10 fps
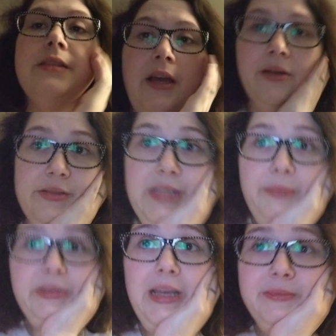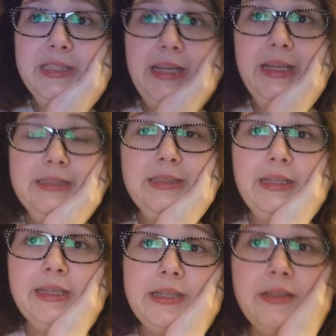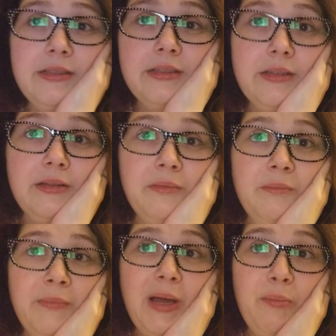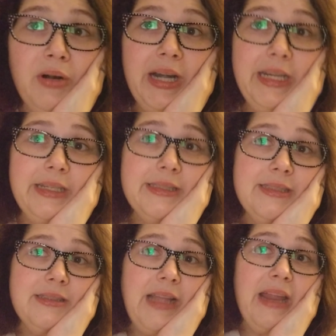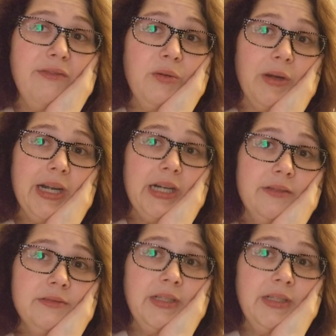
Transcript: So sometimes, guys, like, my brain is everywhere,